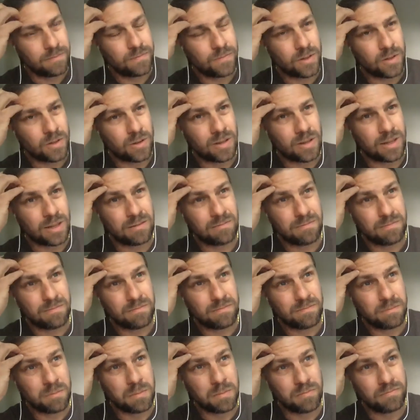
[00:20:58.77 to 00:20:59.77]
Or,
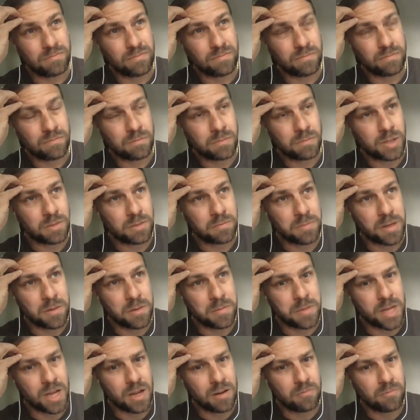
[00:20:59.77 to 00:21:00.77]
but
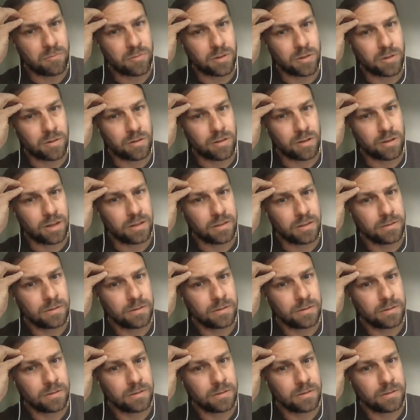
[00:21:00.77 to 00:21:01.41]
maybe I'm wrong there.